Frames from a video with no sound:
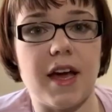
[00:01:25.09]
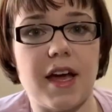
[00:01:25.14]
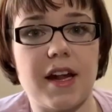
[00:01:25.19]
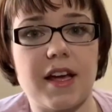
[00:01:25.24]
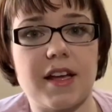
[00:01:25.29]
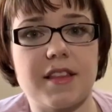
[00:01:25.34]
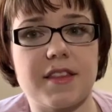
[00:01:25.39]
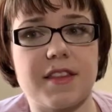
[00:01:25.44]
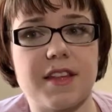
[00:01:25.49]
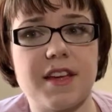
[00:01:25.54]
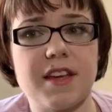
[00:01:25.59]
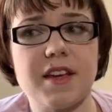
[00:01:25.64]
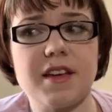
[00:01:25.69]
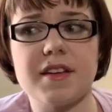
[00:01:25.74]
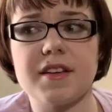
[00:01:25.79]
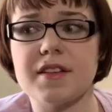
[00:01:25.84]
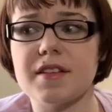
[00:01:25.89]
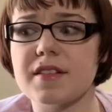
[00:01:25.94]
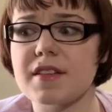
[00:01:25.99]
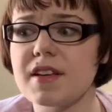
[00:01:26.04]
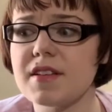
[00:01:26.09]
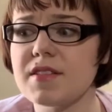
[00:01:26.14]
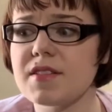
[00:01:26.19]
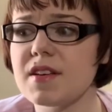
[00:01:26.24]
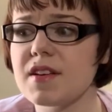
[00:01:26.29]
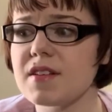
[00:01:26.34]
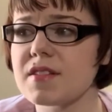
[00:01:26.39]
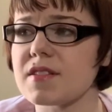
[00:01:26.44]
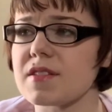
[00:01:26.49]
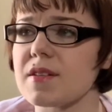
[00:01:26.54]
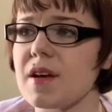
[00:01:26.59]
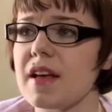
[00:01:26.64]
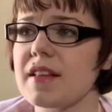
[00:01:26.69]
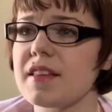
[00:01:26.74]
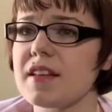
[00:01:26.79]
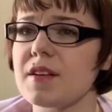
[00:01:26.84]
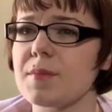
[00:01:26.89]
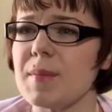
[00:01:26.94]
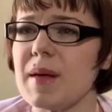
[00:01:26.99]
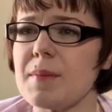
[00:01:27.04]
And I think this is,
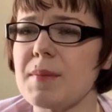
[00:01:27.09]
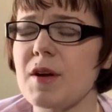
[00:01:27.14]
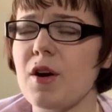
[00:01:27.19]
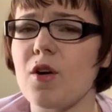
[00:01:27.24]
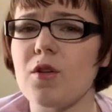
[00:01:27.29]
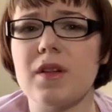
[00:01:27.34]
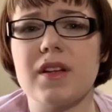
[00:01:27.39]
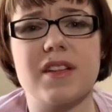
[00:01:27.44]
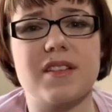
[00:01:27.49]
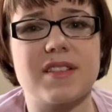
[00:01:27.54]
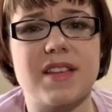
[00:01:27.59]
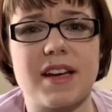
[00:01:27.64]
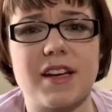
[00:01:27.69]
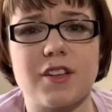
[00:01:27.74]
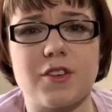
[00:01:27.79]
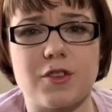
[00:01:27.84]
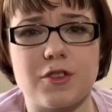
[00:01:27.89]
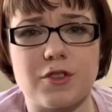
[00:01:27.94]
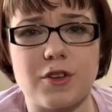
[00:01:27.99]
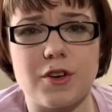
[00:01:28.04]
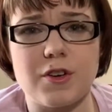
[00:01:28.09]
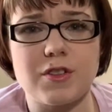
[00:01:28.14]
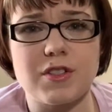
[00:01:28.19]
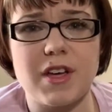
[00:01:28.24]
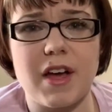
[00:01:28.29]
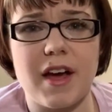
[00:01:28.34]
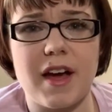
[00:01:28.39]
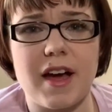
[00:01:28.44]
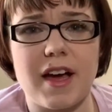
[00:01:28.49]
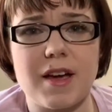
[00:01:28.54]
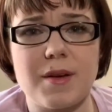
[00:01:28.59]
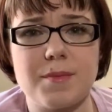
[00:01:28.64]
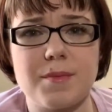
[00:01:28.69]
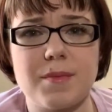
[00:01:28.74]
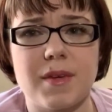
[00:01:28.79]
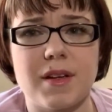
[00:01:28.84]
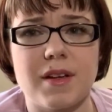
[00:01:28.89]
maybe only the second or third time